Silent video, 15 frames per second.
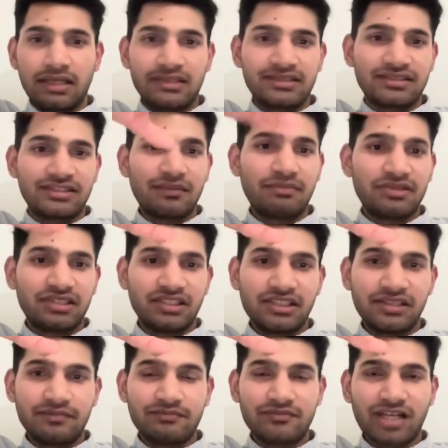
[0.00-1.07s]
step
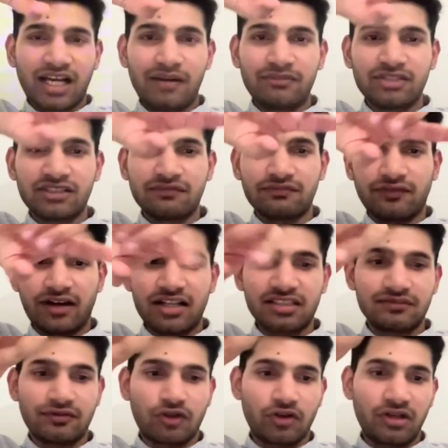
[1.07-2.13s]
3. I'm just
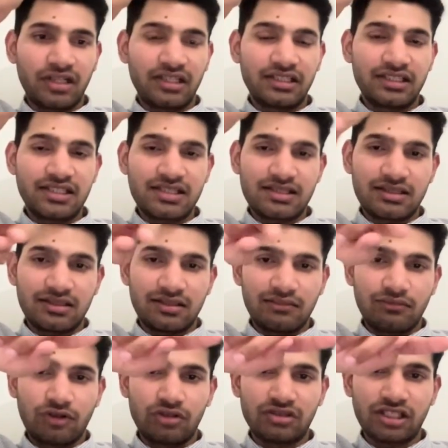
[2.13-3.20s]
fast forwarding this
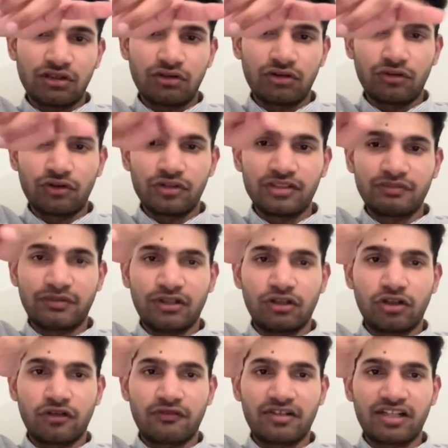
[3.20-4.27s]
because I don't want to spend a
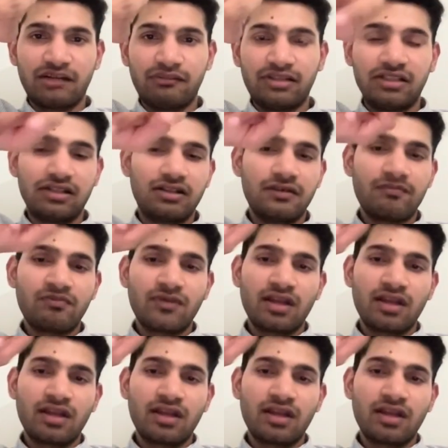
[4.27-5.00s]
lot of time here.